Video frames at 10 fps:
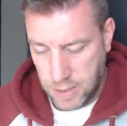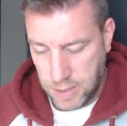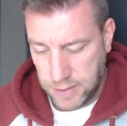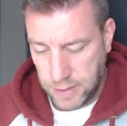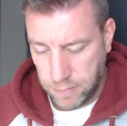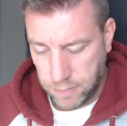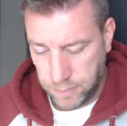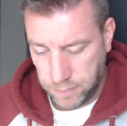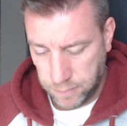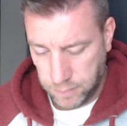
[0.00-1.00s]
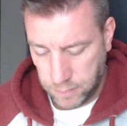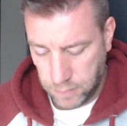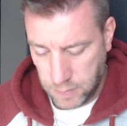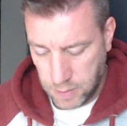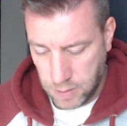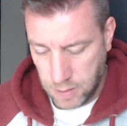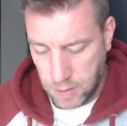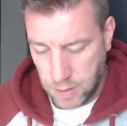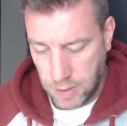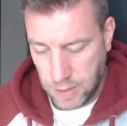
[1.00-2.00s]
that's it.
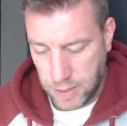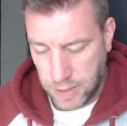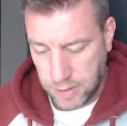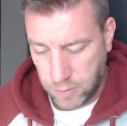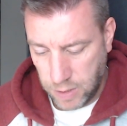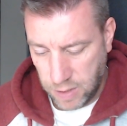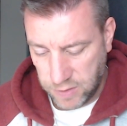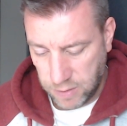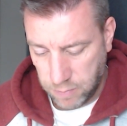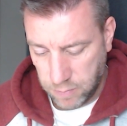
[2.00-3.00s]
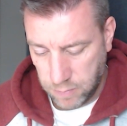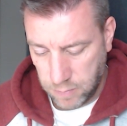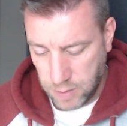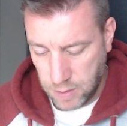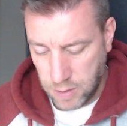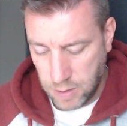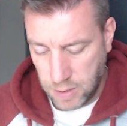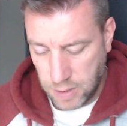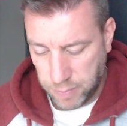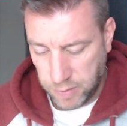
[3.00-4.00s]
And I guess we have some
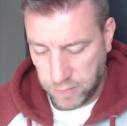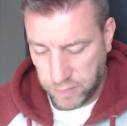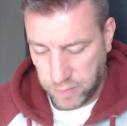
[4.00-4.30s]
couple of